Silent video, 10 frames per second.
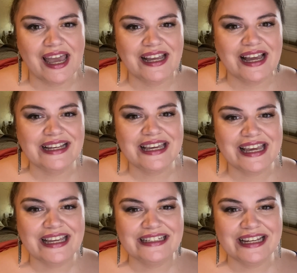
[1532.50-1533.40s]

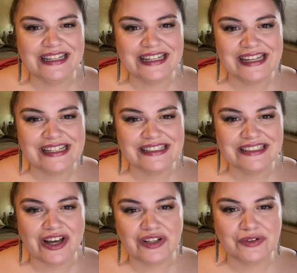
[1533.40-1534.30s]
can't
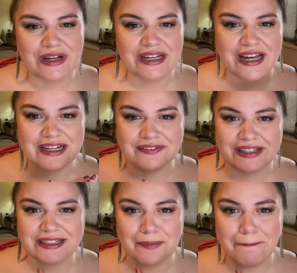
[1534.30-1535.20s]
tolerate kind of
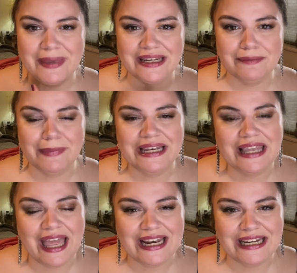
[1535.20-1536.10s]
like
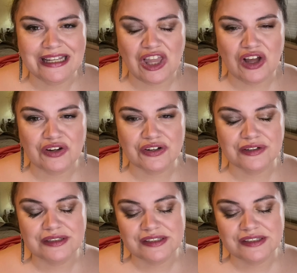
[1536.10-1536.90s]
midline any longer.